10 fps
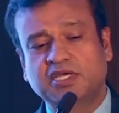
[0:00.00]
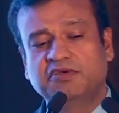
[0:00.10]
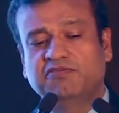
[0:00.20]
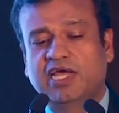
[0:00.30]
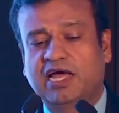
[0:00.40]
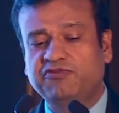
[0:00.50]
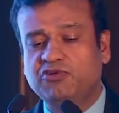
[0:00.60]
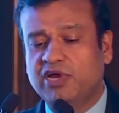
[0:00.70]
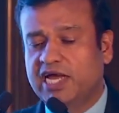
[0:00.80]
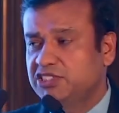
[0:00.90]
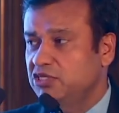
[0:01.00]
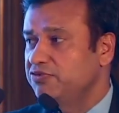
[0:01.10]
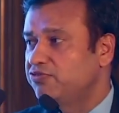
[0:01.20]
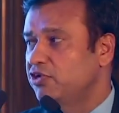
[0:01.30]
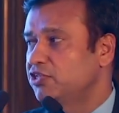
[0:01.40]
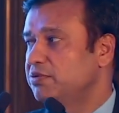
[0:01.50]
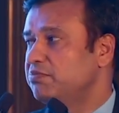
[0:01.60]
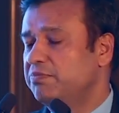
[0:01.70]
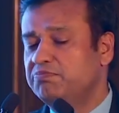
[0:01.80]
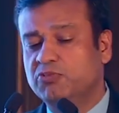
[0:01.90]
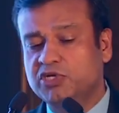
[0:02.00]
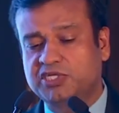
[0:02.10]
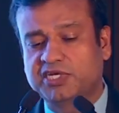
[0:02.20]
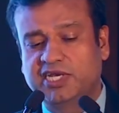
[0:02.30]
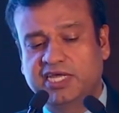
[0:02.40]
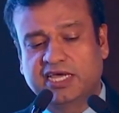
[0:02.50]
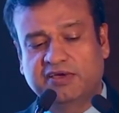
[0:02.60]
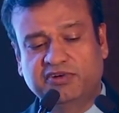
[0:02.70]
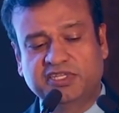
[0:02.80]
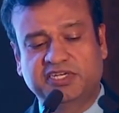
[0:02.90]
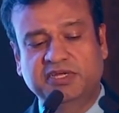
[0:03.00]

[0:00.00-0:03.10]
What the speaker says: we have to actually follow them up more thoroughly every 3